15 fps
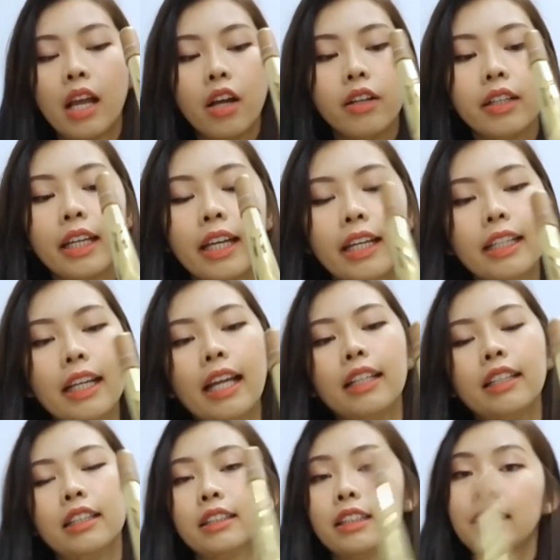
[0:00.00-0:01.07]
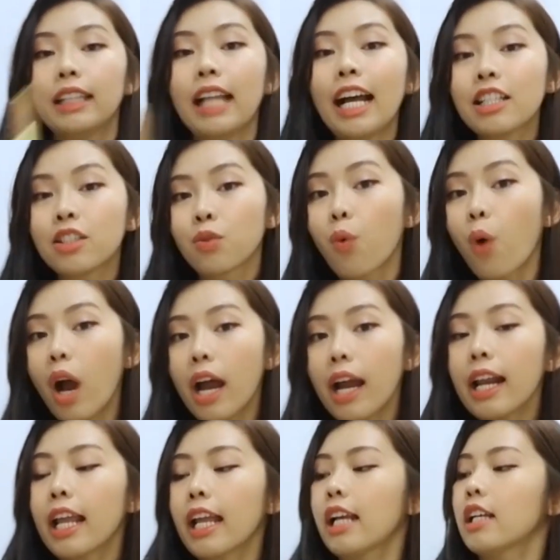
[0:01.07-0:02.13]
Okay, and the last
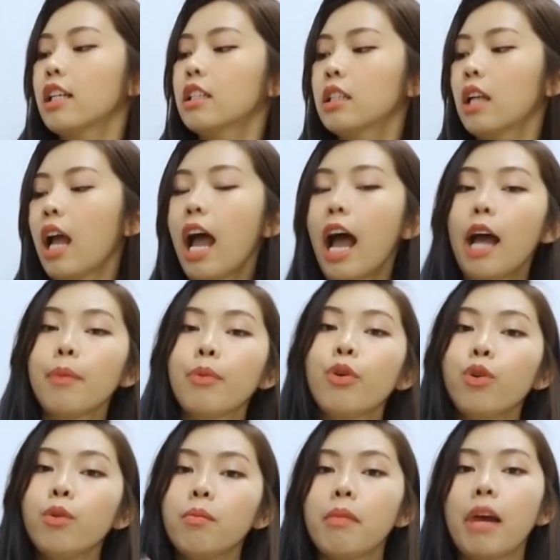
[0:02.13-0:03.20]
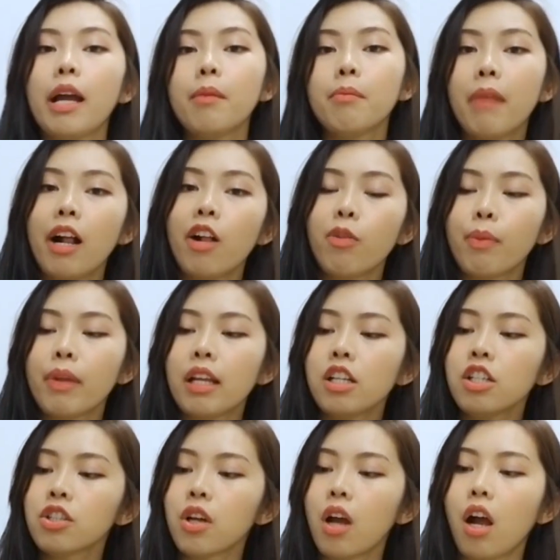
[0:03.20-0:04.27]
one is I put my
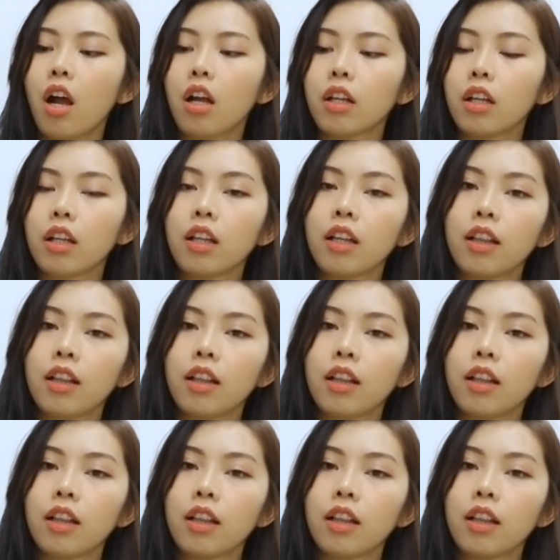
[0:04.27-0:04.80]
mouthpiece on.